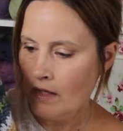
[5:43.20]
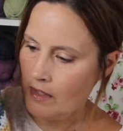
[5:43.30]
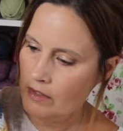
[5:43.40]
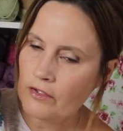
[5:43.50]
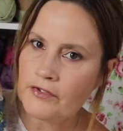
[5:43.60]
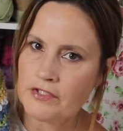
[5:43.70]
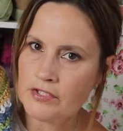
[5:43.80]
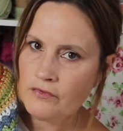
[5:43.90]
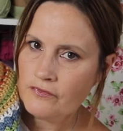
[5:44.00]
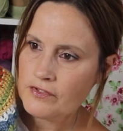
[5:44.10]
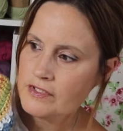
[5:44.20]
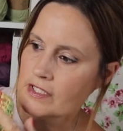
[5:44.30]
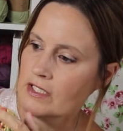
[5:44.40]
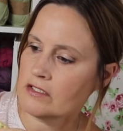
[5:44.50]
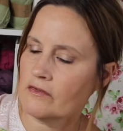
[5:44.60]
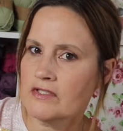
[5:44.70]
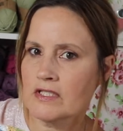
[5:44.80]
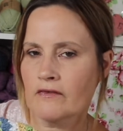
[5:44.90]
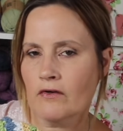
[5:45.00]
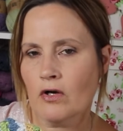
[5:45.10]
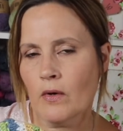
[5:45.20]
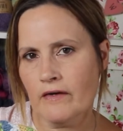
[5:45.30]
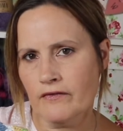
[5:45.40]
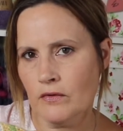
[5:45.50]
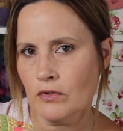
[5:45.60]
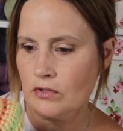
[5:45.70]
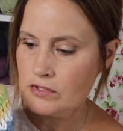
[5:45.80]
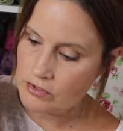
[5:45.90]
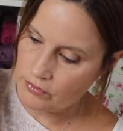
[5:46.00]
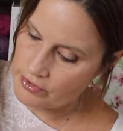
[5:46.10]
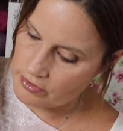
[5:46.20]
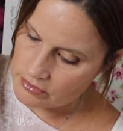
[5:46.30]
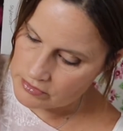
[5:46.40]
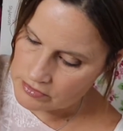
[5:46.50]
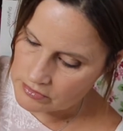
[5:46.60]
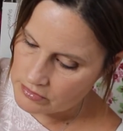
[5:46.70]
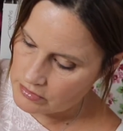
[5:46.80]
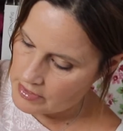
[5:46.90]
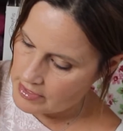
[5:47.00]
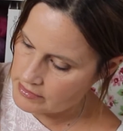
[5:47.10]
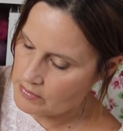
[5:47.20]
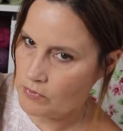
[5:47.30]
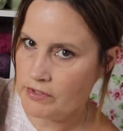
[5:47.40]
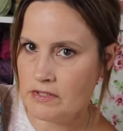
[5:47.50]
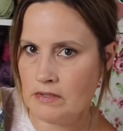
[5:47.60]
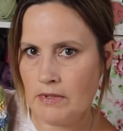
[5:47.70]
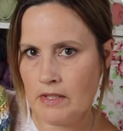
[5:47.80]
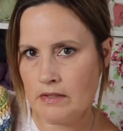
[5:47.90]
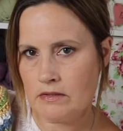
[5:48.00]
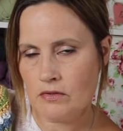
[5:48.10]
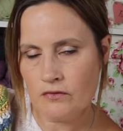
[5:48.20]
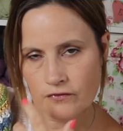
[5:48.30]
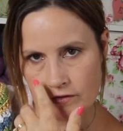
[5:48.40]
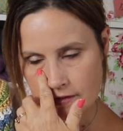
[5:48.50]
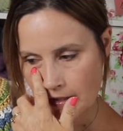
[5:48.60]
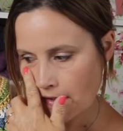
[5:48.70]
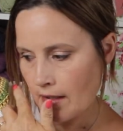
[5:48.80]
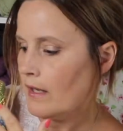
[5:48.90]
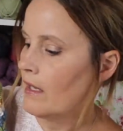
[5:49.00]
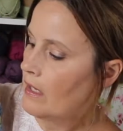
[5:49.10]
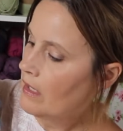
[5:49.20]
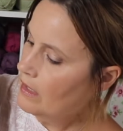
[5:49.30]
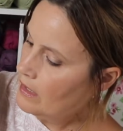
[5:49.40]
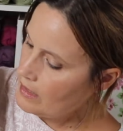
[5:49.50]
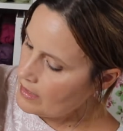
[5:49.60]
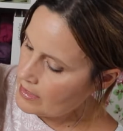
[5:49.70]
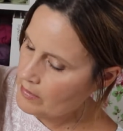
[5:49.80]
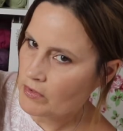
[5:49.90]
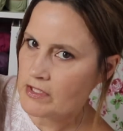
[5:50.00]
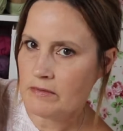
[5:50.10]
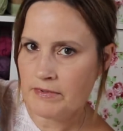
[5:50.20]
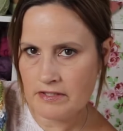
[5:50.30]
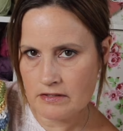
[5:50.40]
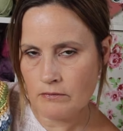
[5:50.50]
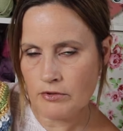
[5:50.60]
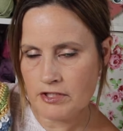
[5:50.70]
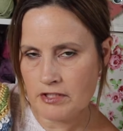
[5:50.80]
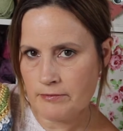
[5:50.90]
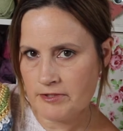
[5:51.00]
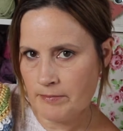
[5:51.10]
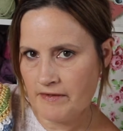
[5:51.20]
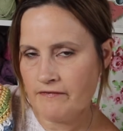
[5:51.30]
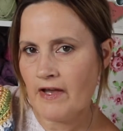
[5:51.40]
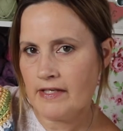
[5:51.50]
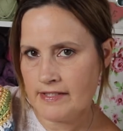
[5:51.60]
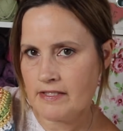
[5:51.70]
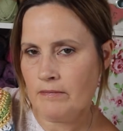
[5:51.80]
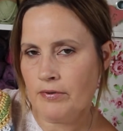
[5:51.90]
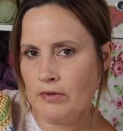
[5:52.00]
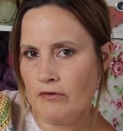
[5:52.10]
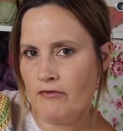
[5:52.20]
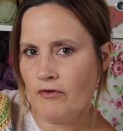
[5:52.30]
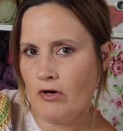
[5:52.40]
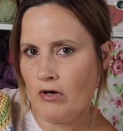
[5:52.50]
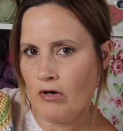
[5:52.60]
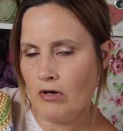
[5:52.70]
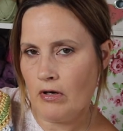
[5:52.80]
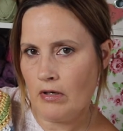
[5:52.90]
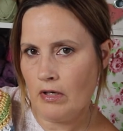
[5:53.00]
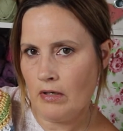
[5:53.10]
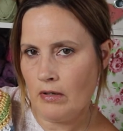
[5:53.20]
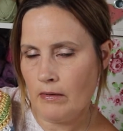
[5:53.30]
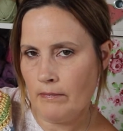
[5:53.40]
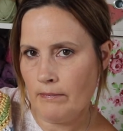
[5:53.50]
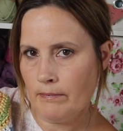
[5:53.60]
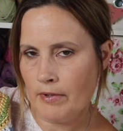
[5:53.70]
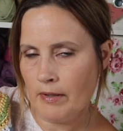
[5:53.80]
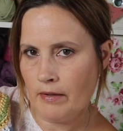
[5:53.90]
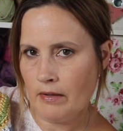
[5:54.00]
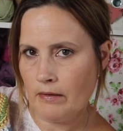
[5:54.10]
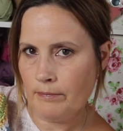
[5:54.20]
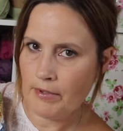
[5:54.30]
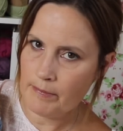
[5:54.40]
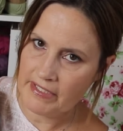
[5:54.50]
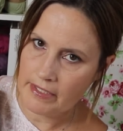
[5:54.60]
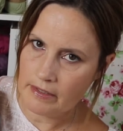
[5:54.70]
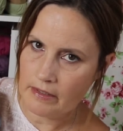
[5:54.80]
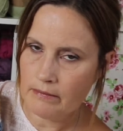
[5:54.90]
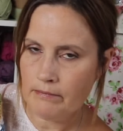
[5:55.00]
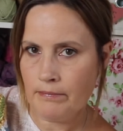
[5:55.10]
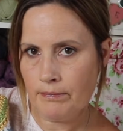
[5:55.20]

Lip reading: Nothing too fussy, because obviously I've got quite a few colours going on, so I didn't want it to make it too fussy, and I wanted it to be fairly simple for a beginner